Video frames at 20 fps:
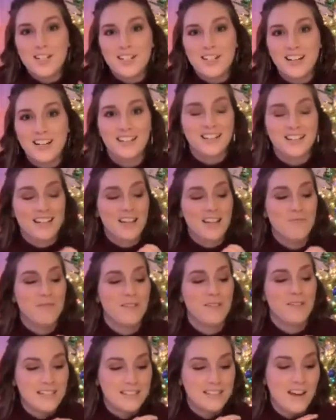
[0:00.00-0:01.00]
on him and his
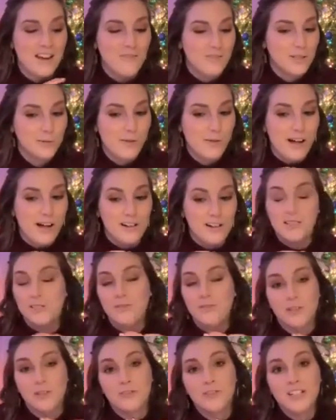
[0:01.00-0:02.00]
life as well, so
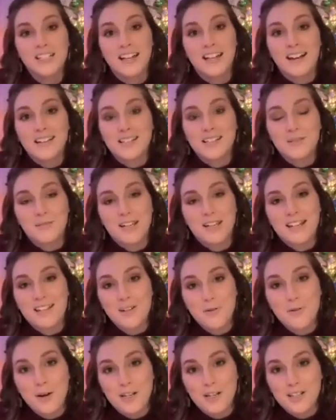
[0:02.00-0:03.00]
feel free to ask me any
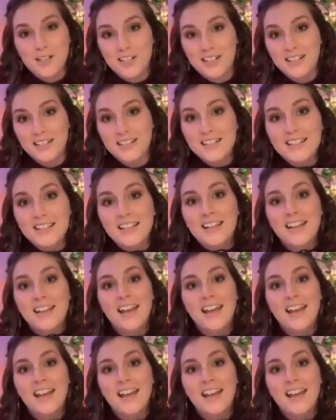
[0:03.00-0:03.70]
questions.